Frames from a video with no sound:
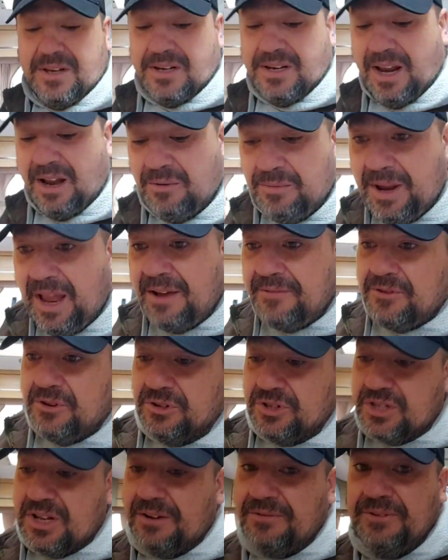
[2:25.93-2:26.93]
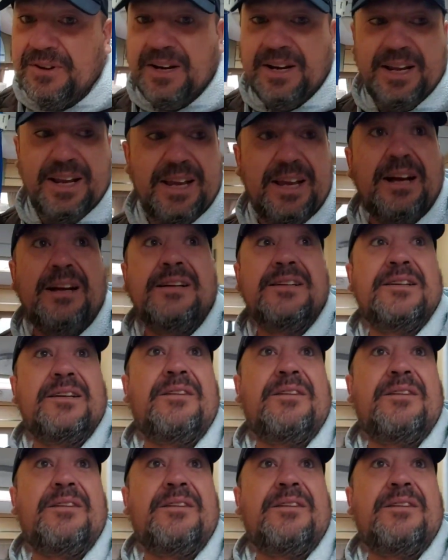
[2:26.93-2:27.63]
Now, we have got stuff in here.